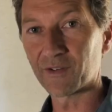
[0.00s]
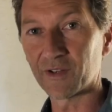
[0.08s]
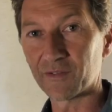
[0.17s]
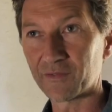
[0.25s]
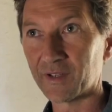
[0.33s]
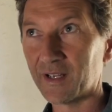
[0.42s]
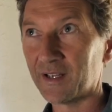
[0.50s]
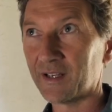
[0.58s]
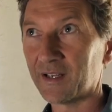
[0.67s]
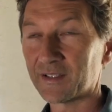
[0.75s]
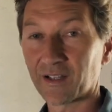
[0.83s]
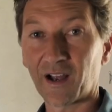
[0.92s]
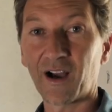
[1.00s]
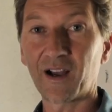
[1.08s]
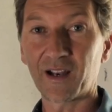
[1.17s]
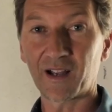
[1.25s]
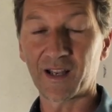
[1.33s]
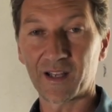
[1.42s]
roof, it's got a high
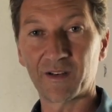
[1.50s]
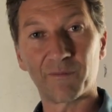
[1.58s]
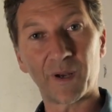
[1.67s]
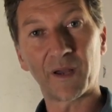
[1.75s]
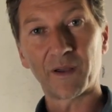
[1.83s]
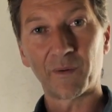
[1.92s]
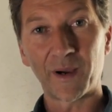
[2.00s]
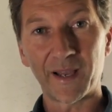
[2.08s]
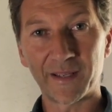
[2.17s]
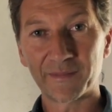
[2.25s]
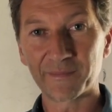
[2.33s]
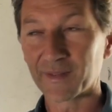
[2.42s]
likelihood of blowing away.